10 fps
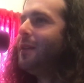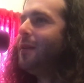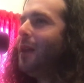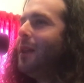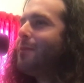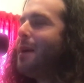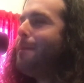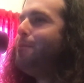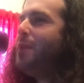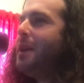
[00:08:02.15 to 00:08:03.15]
I like my
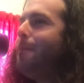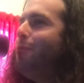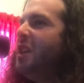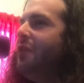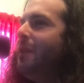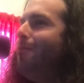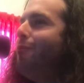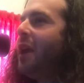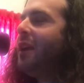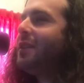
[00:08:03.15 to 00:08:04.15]
big beefy
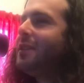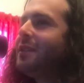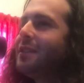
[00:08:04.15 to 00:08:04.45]
bass.